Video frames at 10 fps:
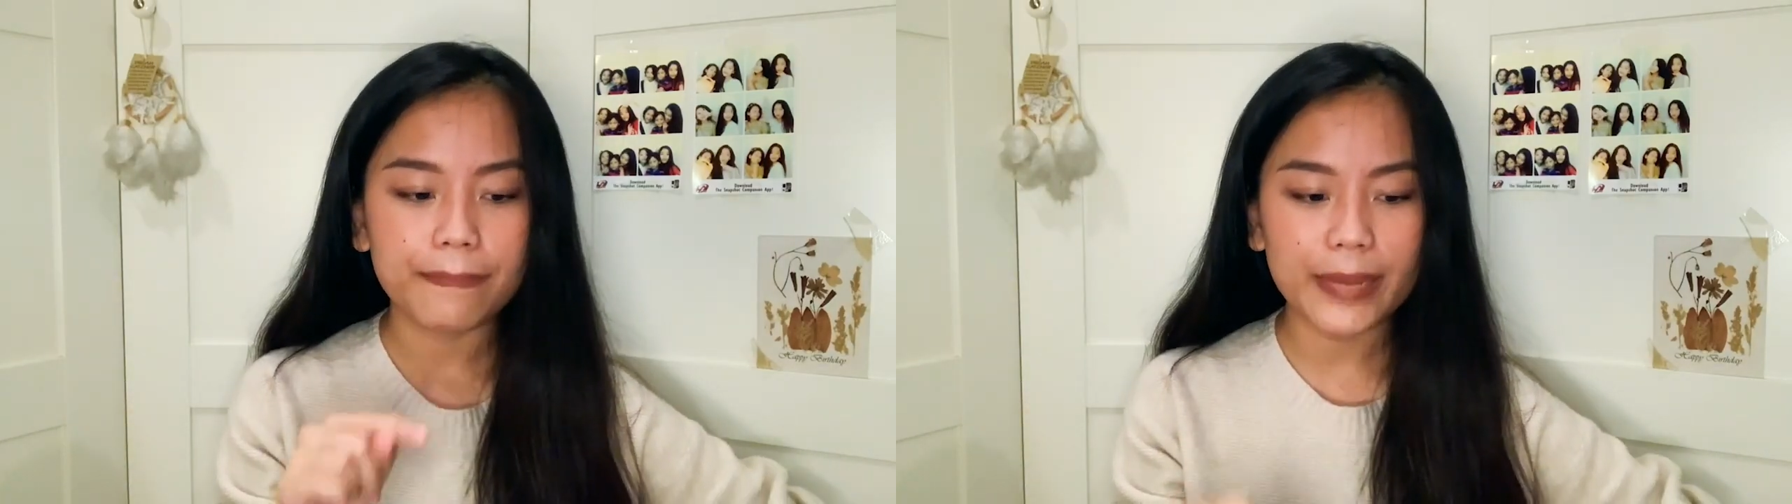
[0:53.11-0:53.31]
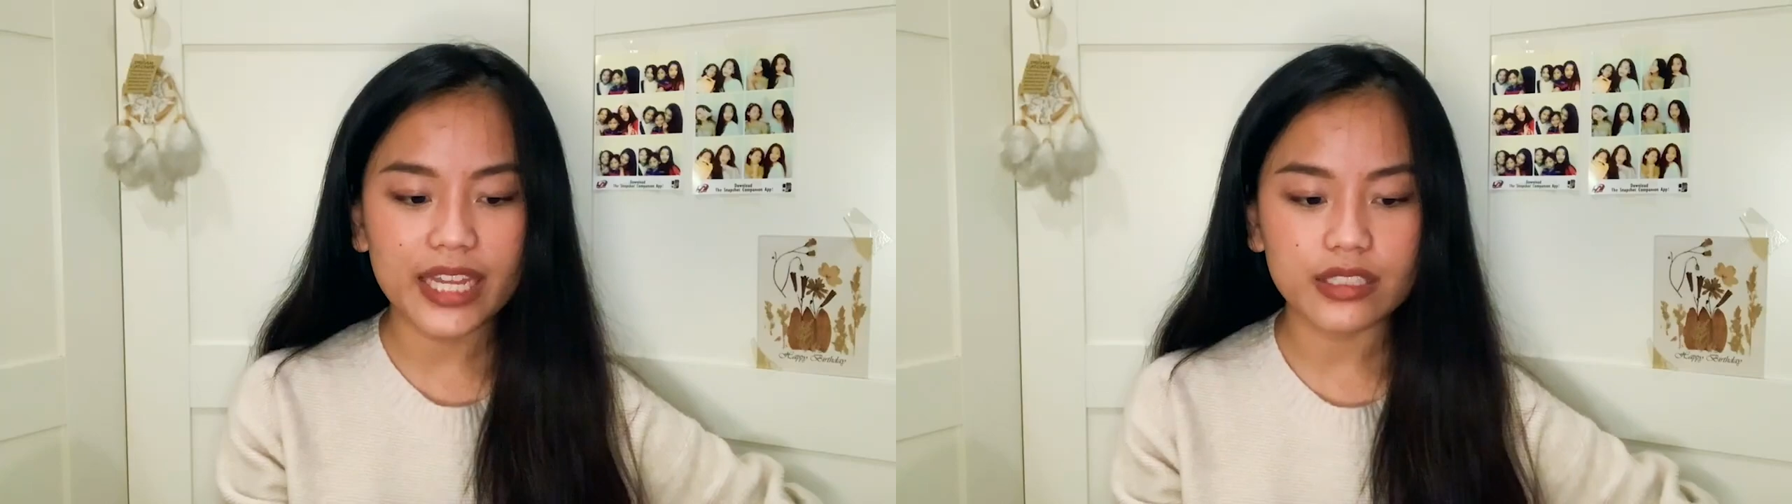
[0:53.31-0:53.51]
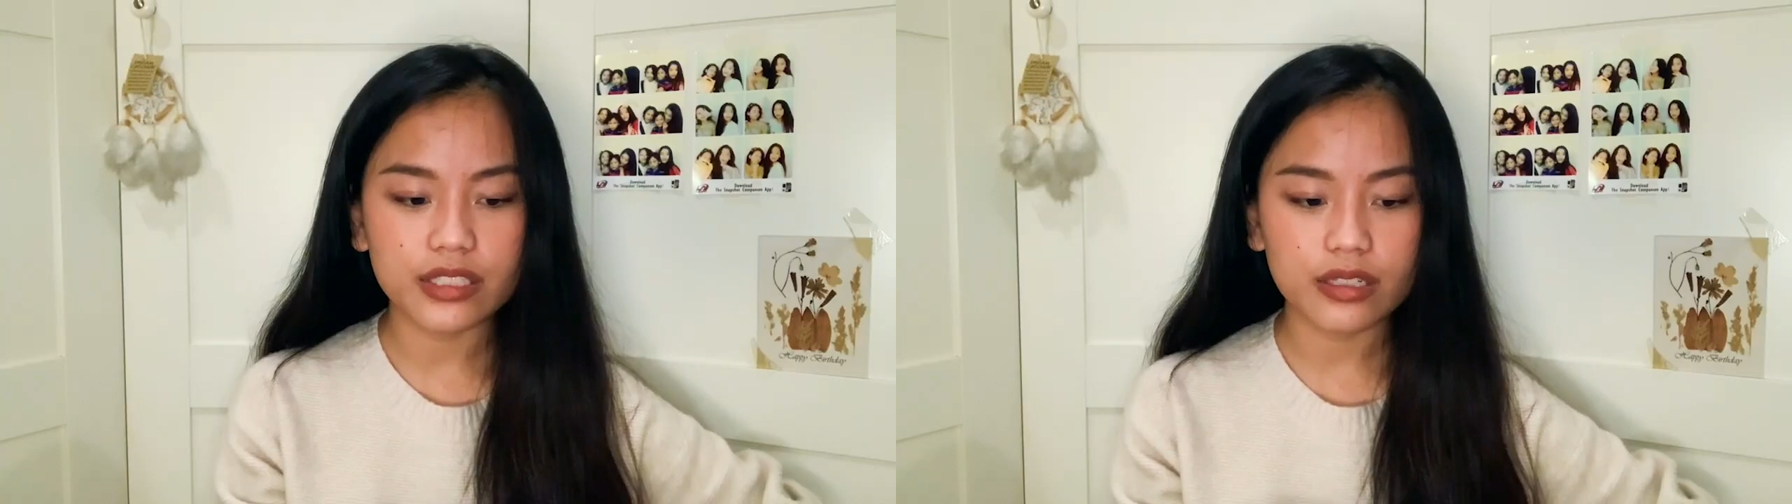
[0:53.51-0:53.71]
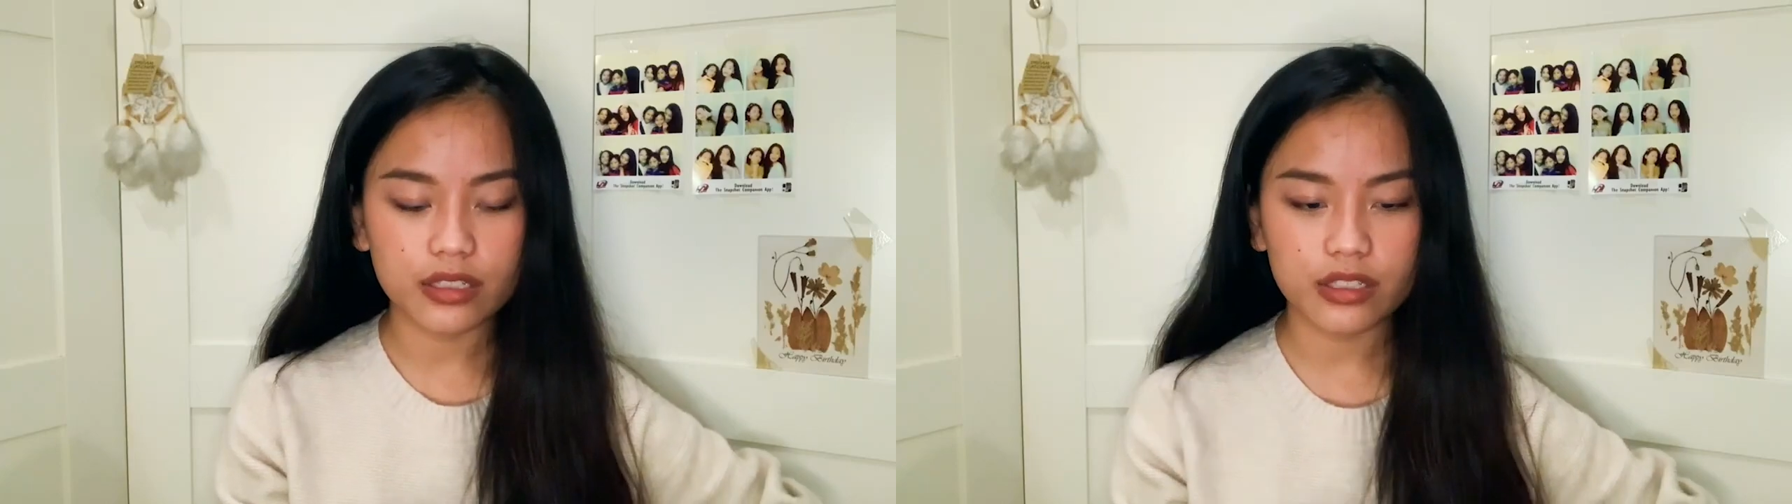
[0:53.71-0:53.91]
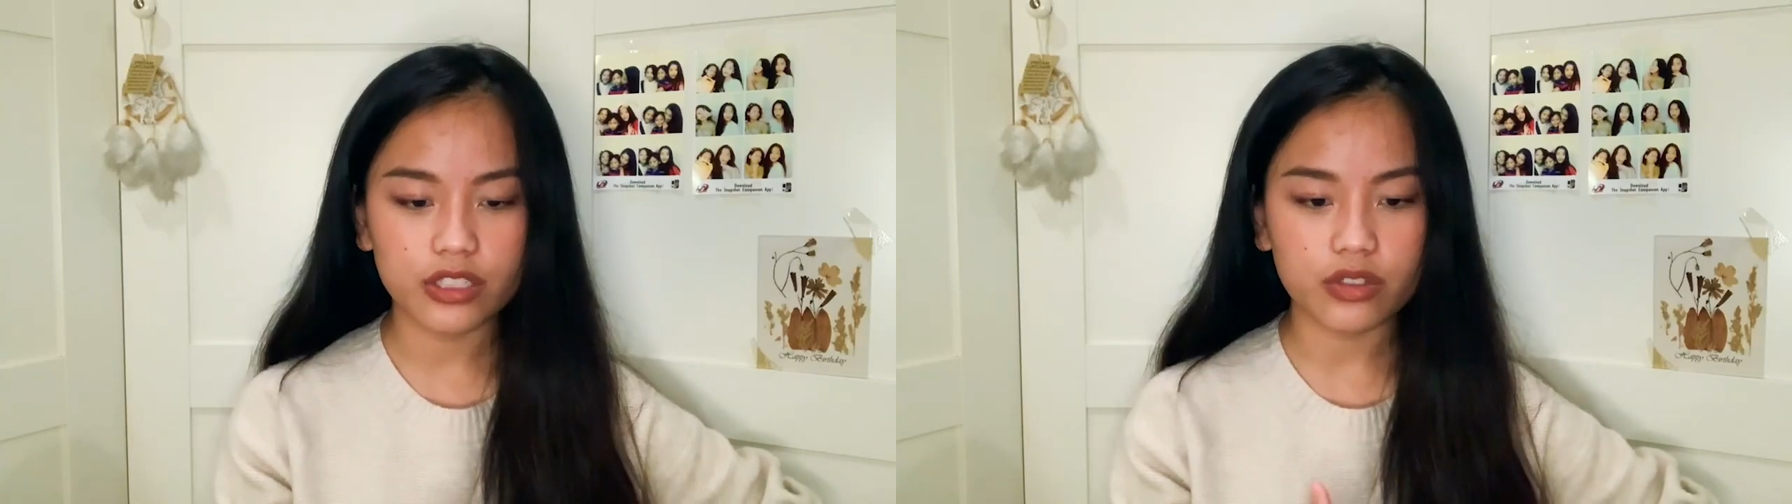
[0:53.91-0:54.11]
bench
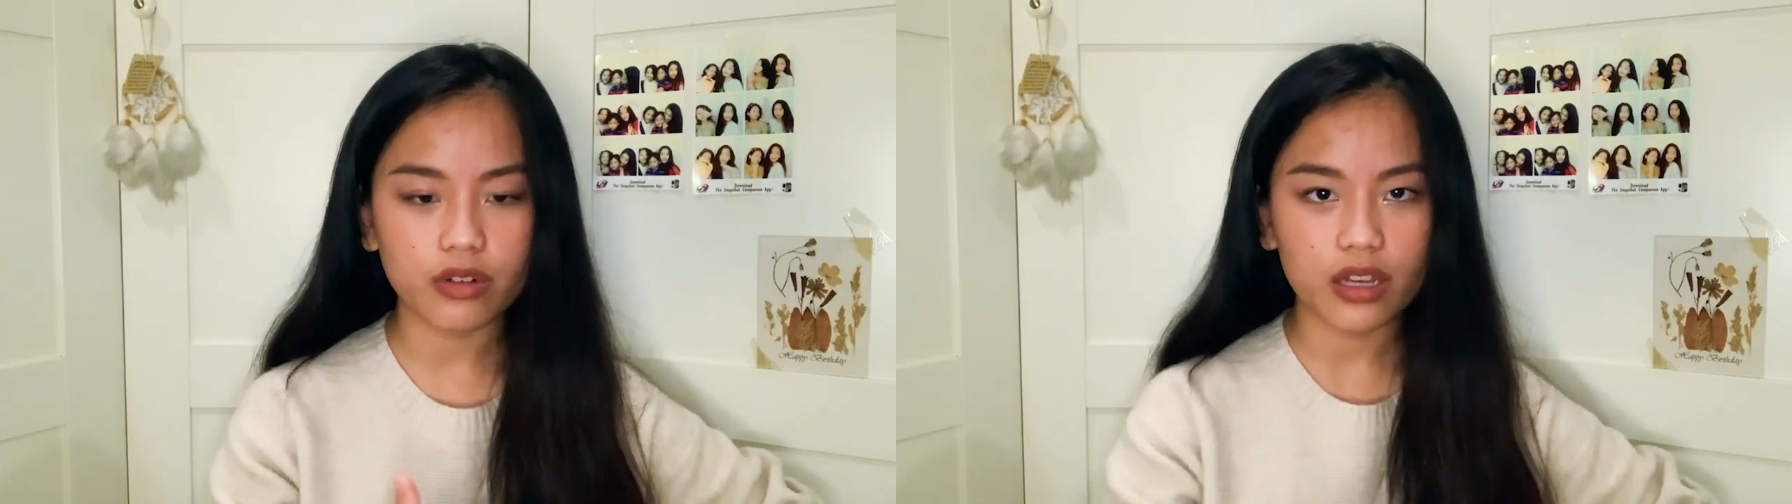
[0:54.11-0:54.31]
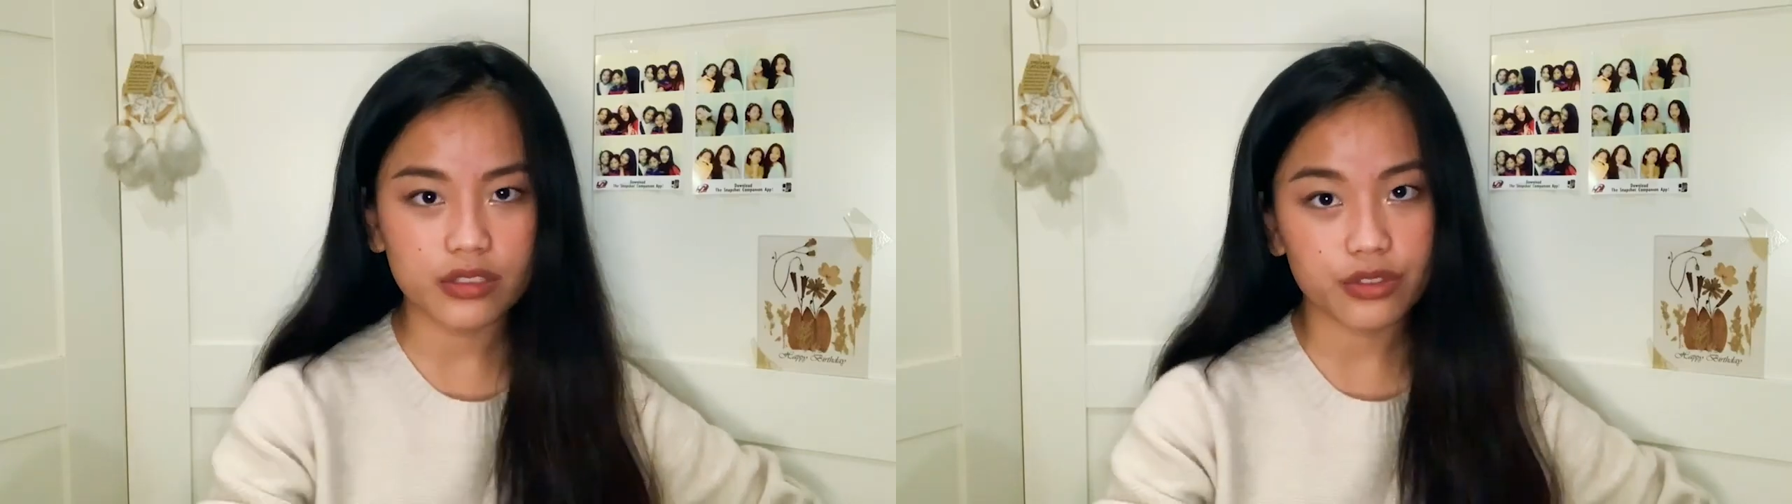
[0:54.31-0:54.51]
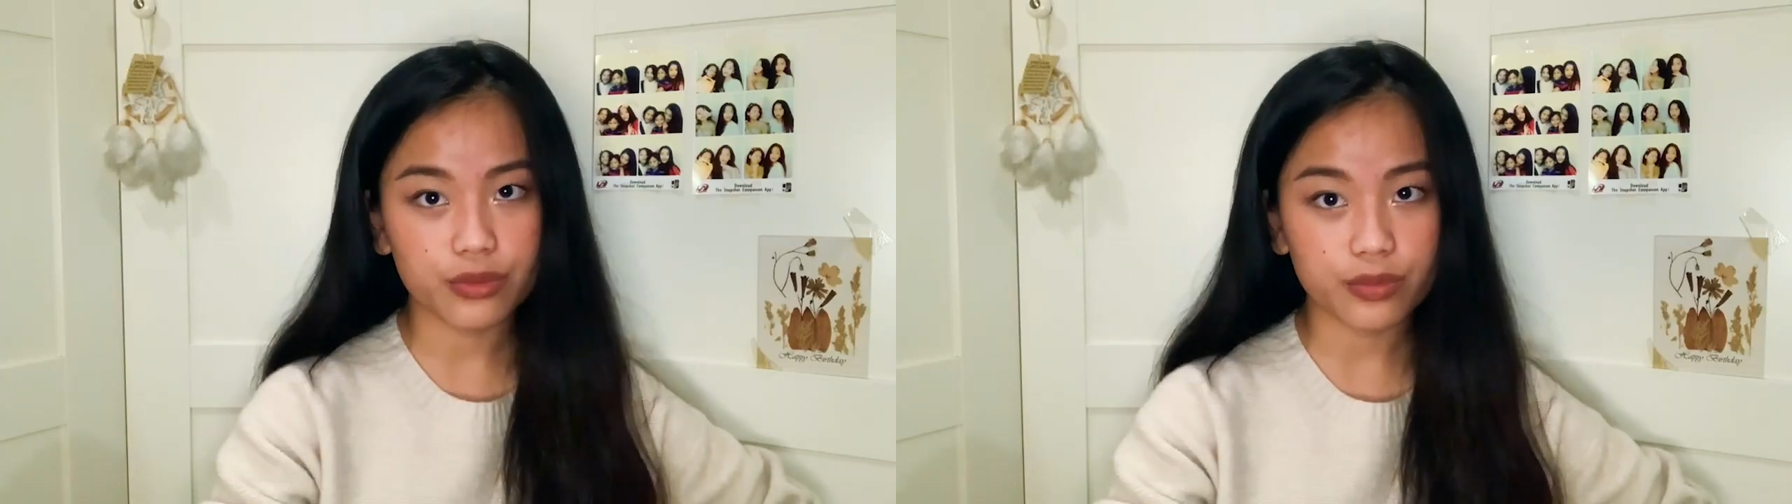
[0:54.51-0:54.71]
across the